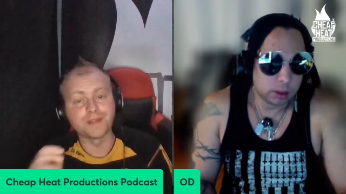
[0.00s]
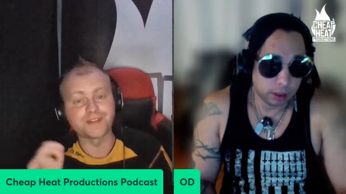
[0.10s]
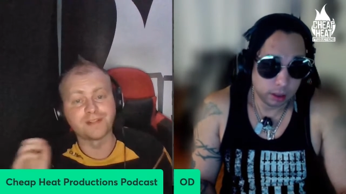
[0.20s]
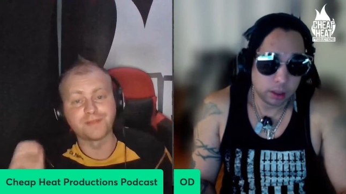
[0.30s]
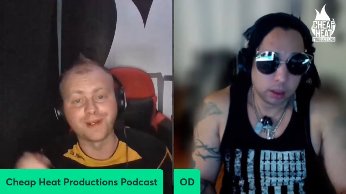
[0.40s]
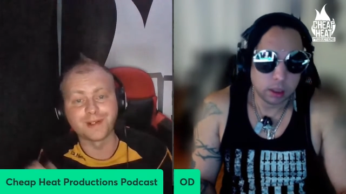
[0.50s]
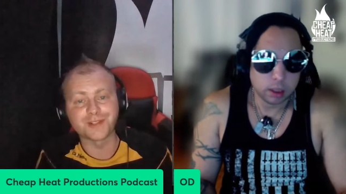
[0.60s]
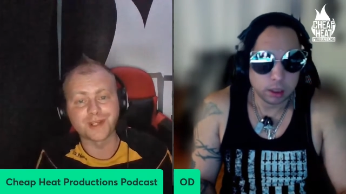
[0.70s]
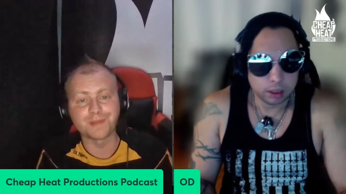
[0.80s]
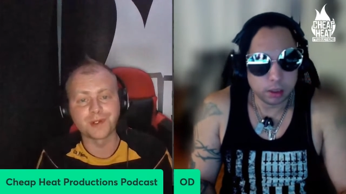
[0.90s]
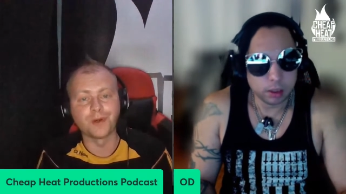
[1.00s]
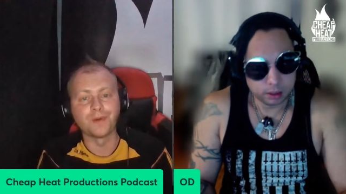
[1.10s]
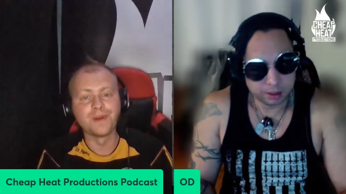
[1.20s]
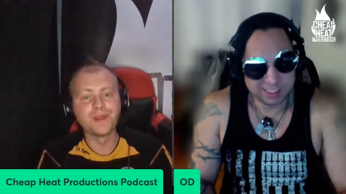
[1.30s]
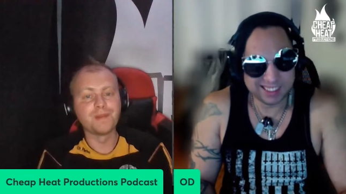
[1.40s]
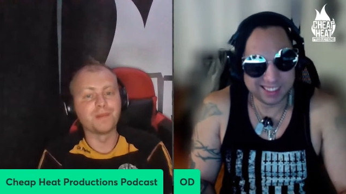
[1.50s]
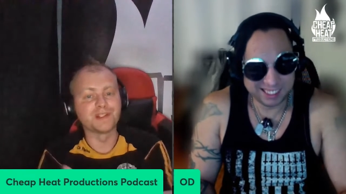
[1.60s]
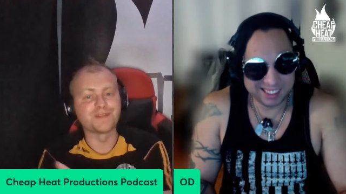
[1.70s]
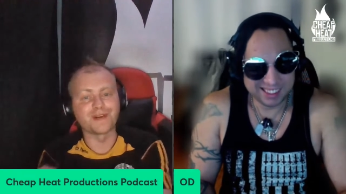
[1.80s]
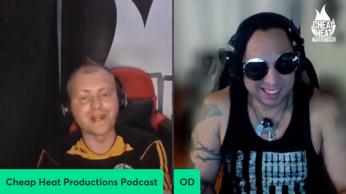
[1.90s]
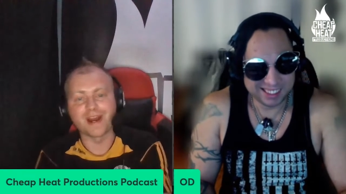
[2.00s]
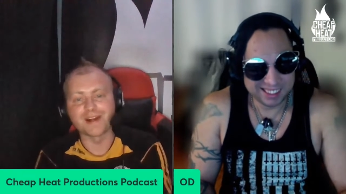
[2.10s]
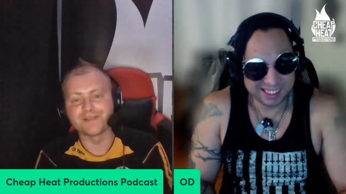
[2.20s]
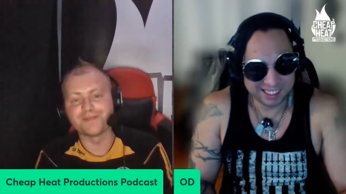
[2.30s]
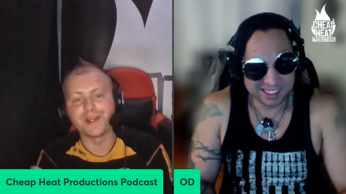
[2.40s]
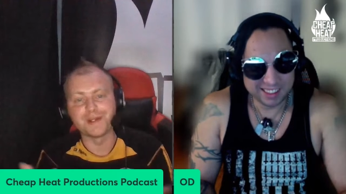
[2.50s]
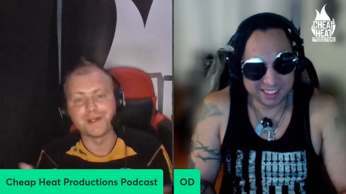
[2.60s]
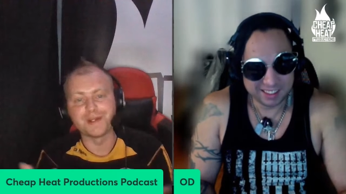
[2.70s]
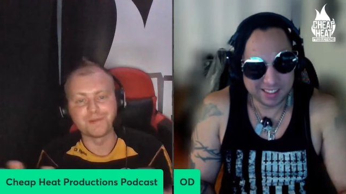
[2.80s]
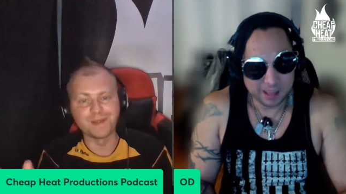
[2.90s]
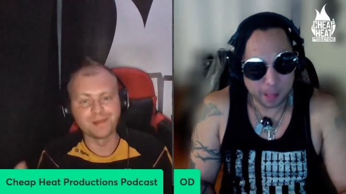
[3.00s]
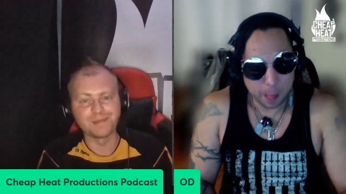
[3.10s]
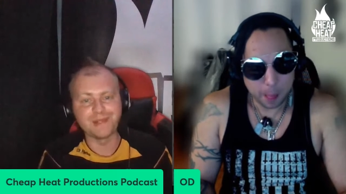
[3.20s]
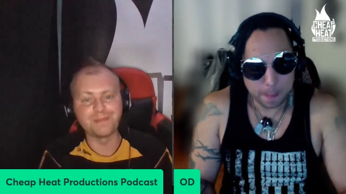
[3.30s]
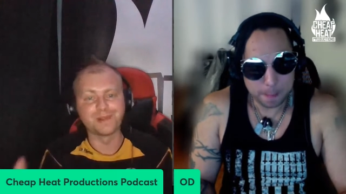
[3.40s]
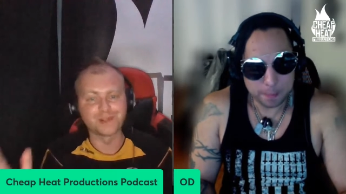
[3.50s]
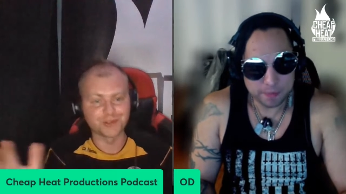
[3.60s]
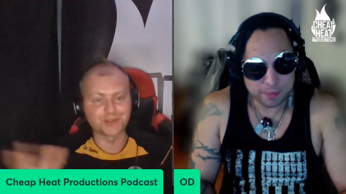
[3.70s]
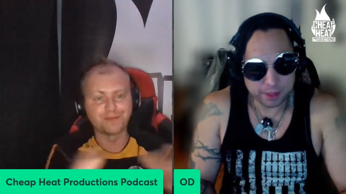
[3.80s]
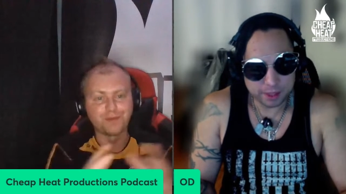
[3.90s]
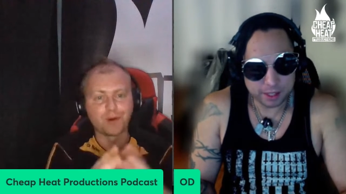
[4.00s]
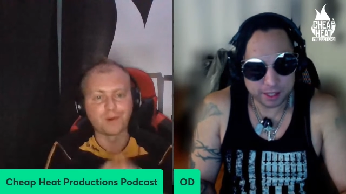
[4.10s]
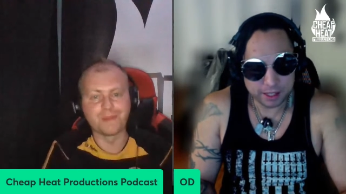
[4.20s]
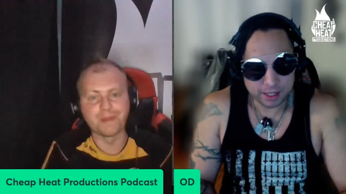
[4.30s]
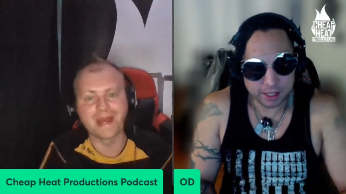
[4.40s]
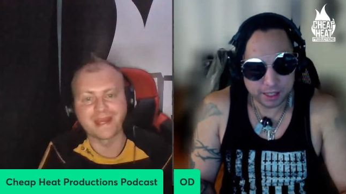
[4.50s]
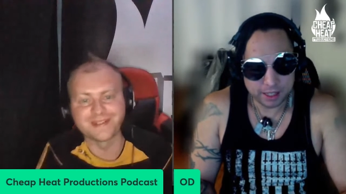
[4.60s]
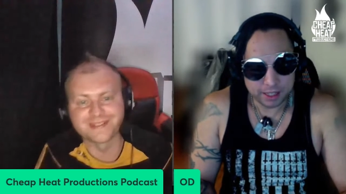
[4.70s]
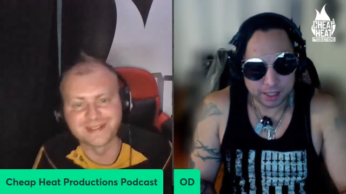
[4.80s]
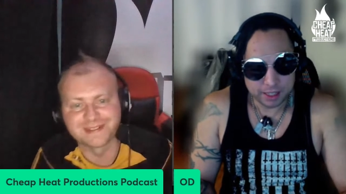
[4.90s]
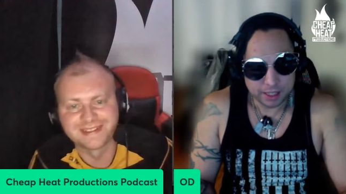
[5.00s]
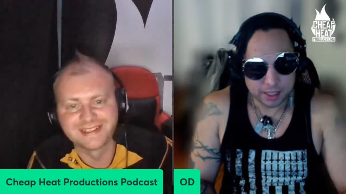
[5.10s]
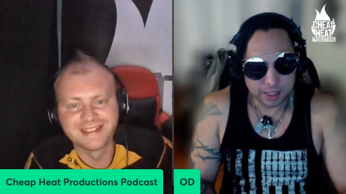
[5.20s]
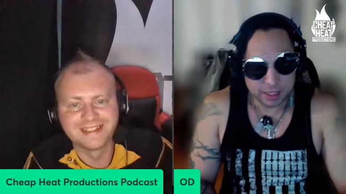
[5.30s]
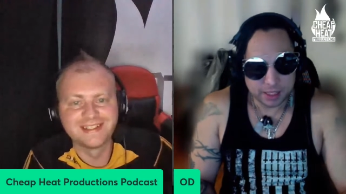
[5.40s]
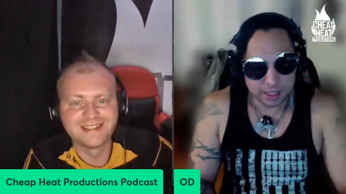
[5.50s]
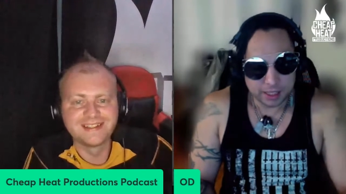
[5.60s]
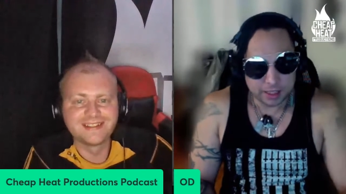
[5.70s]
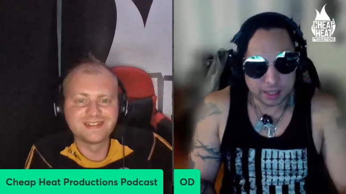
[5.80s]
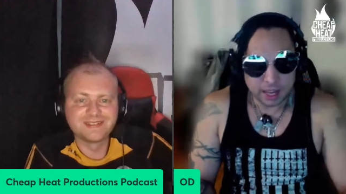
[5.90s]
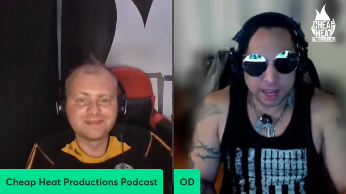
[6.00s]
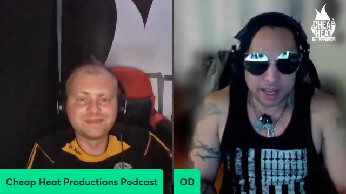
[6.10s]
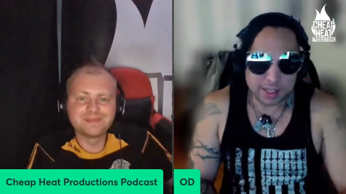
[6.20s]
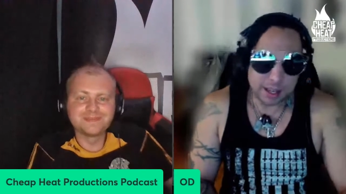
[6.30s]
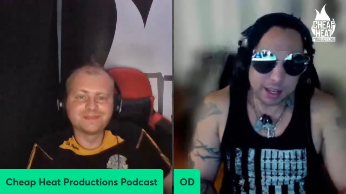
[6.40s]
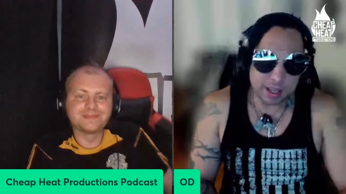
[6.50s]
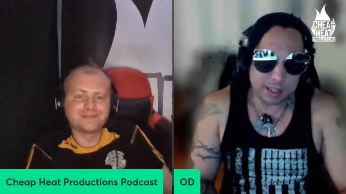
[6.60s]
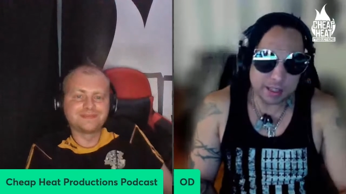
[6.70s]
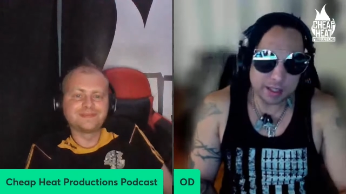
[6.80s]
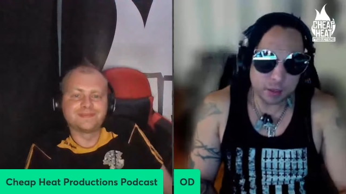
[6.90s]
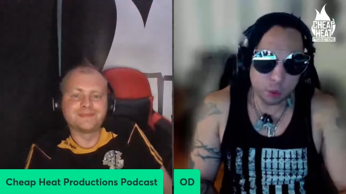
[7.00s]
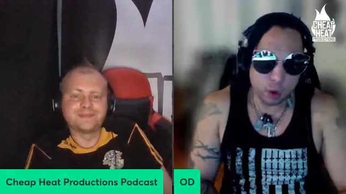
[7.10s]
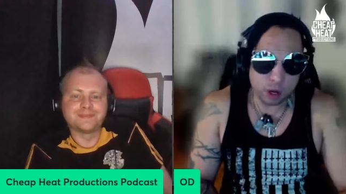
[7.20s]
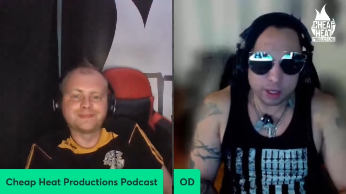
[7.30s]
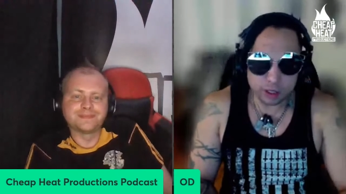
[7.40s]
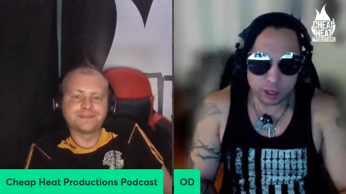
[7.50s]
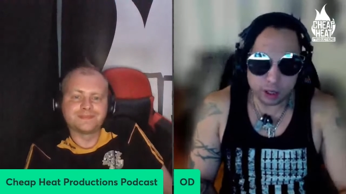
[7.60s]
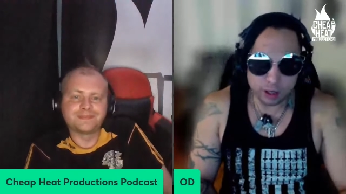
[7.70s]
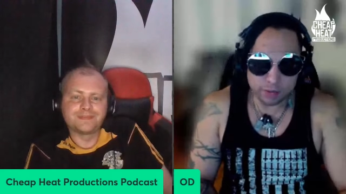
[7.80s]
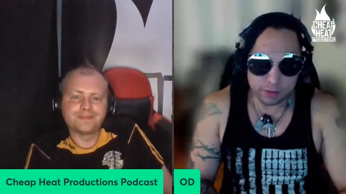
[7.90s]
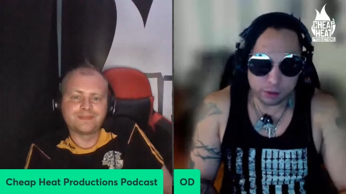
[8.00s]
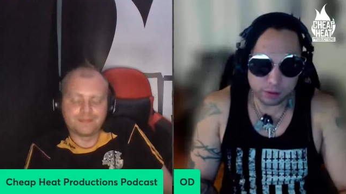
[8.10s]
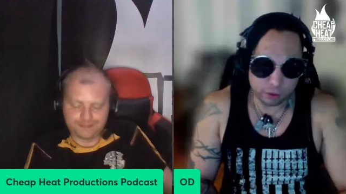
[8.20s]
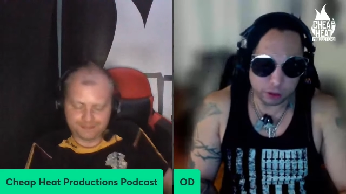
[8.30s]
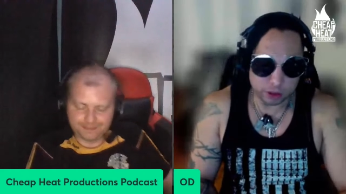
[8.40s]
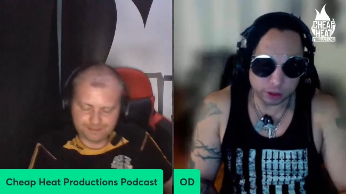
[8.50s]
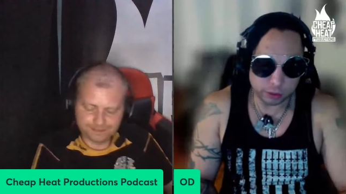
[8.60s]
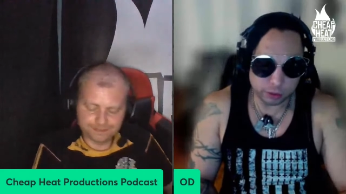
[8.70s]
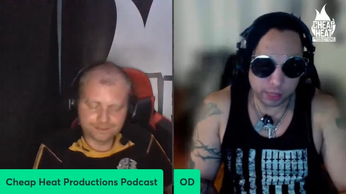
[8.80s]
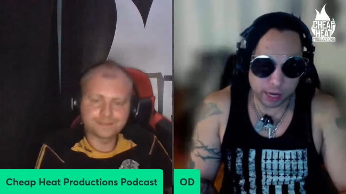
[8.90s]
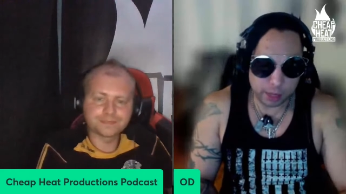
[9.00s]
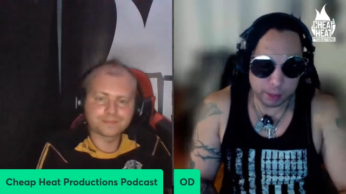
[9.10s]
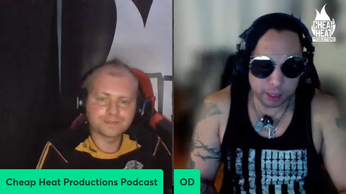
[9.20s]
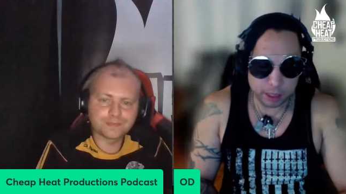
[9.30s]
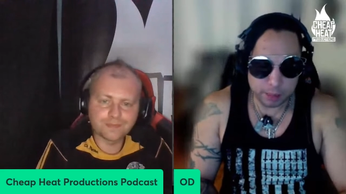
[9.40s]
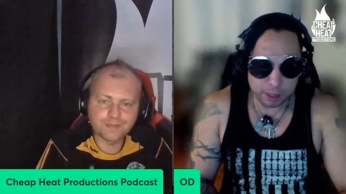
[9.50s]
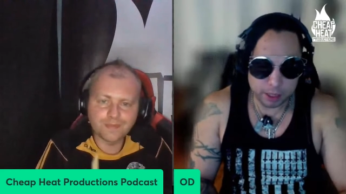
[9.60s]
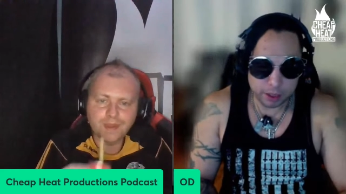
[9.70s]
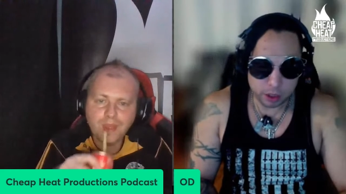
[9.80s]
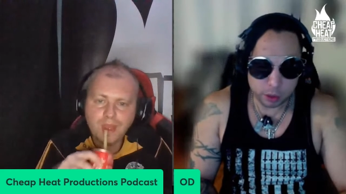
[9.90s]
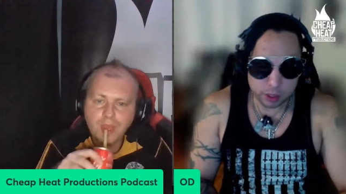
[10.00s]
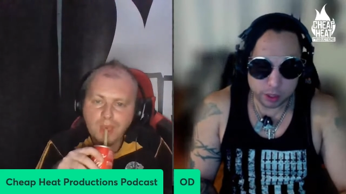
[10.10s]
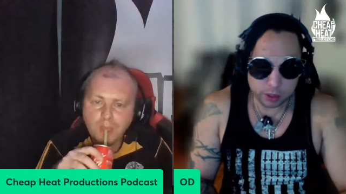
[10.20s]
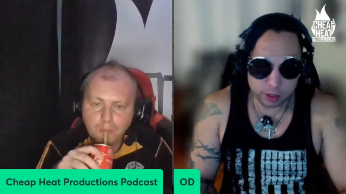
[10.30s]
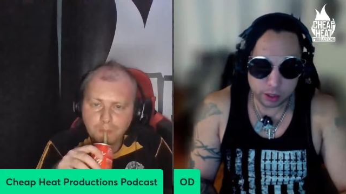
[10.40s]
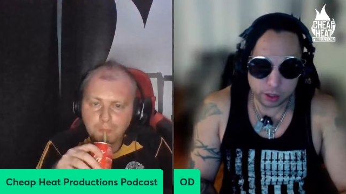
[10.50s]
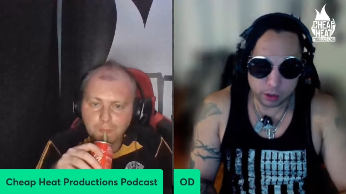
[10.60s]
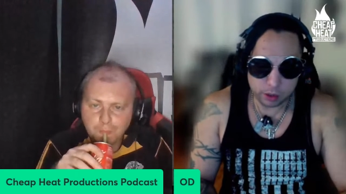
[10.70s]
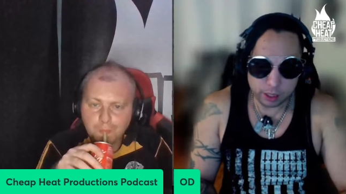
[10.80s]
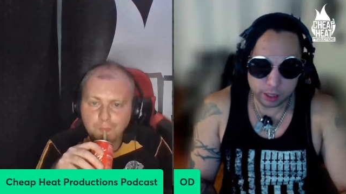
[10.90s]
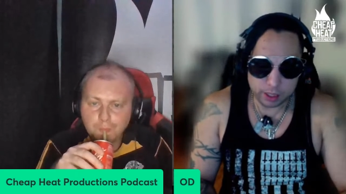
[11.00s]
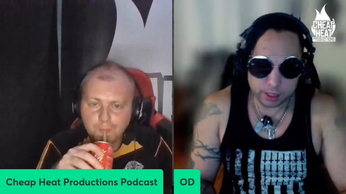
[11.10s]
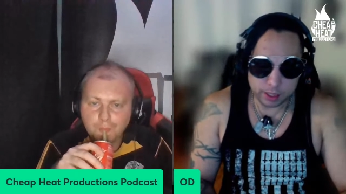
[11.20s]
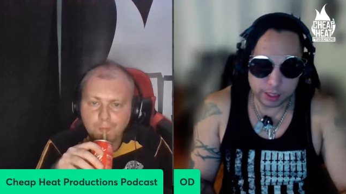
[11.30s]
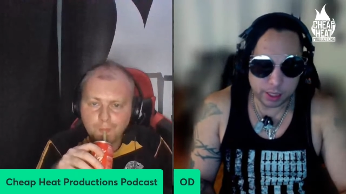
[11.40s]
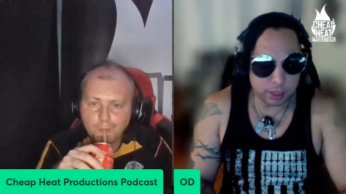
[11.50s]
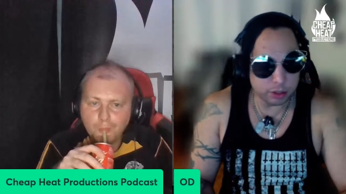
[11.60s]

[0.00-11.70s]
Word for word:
Speaker 1: myself a long time ago, but it's very hard to find reliable people just to form the band, isn't it?
Speaker 2: Is a is one is a of, of course reliability, but it's always you know it's a kindred